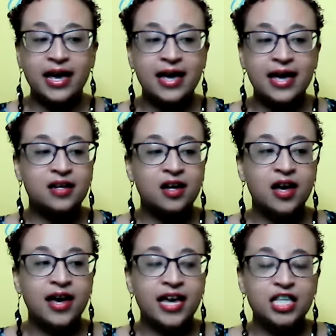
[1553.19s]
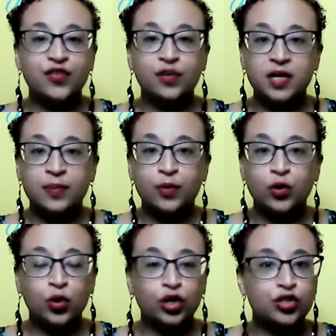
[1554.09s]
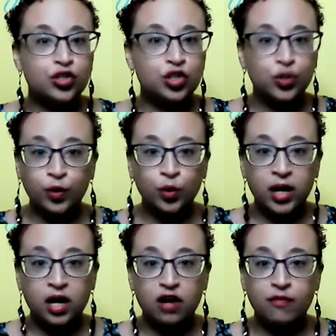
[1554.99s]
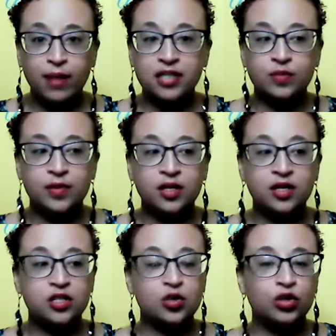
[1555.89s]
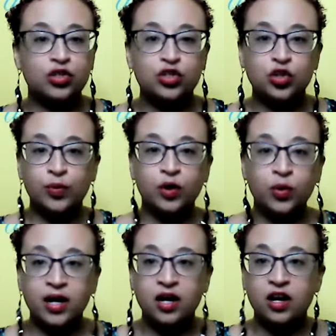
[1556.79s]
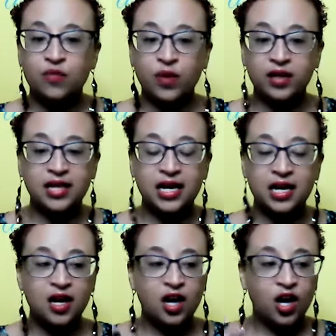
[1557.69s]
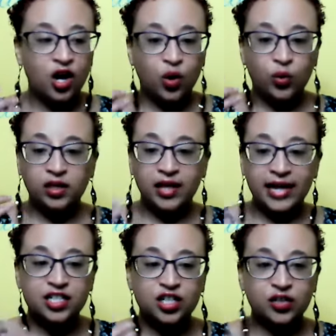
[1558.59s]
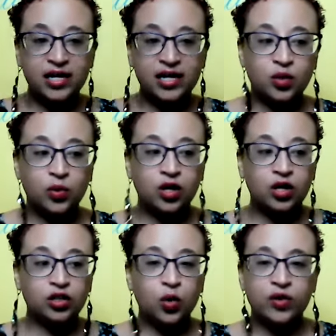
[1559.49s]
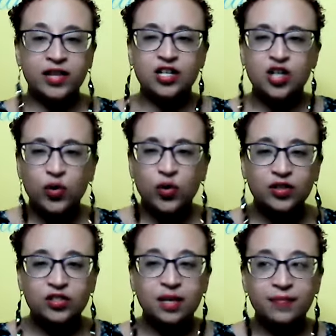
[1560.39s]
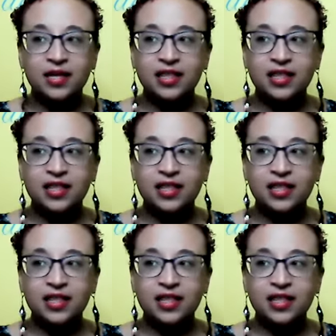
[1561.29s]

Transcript: And it's for people who are super aware of possibilities, who are super aware of what they would like to create in the world, or they know that there's something